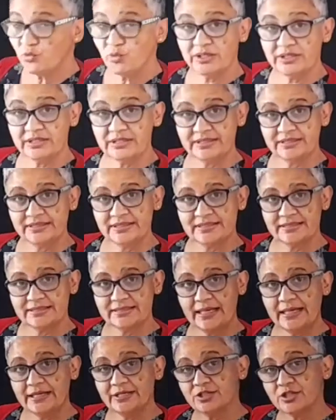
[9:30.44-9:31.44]
words,
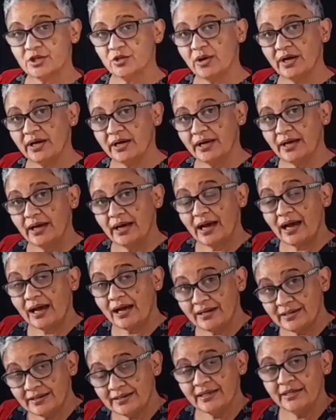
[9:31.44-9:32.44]
and so I
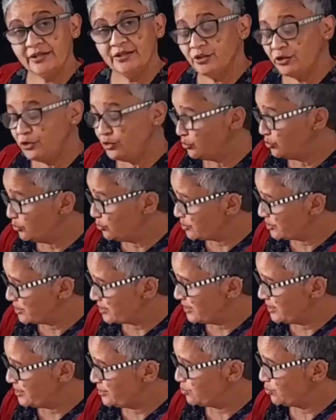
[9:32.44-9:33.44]
can use
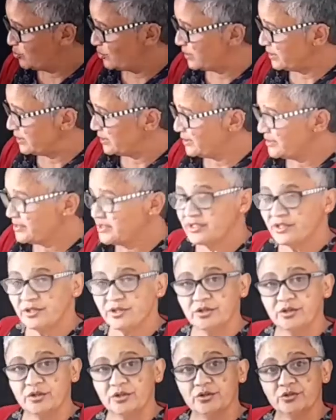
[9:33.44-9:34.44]
these words
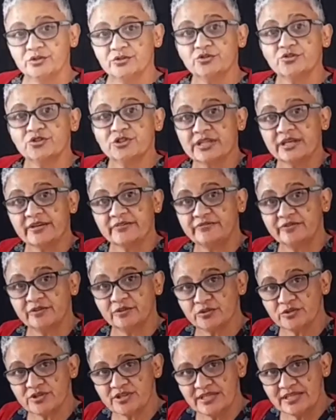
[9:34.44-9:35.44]
to
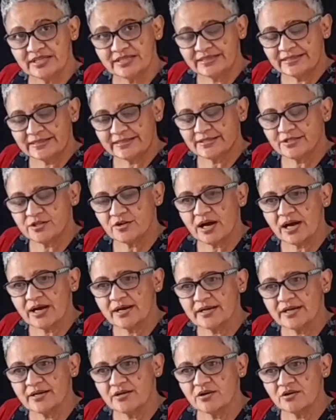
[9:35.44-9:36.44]
scaffold the learners. So I
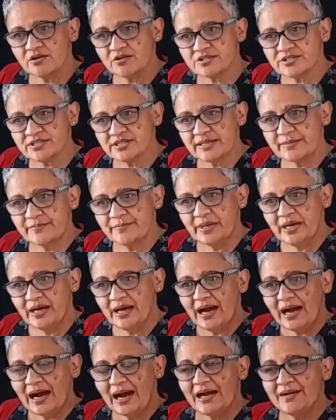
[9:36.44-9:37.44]
can ask them,
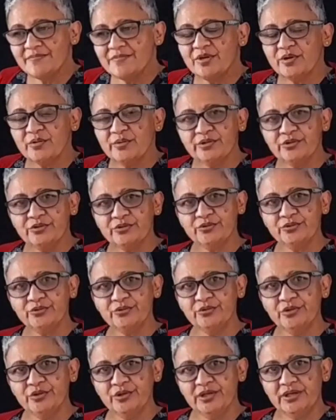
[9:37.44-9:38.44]
I'm going
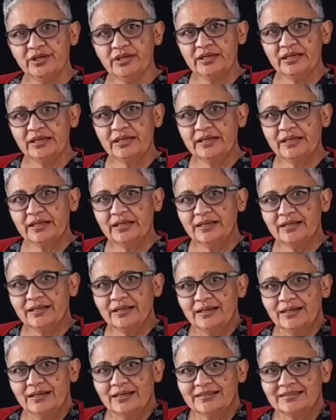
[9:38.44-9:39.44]
to
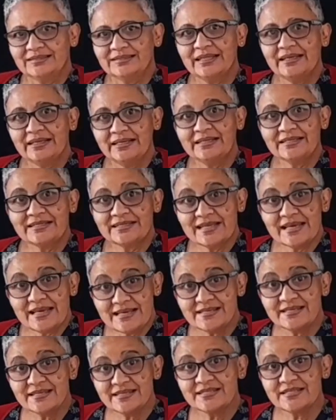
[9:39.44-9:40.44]
say a
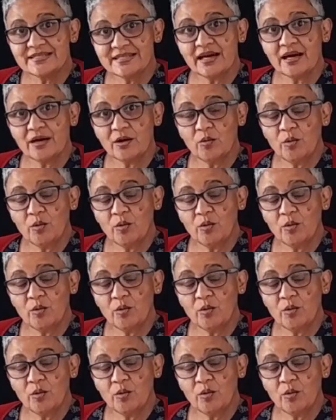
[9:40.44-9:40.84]
sentence now,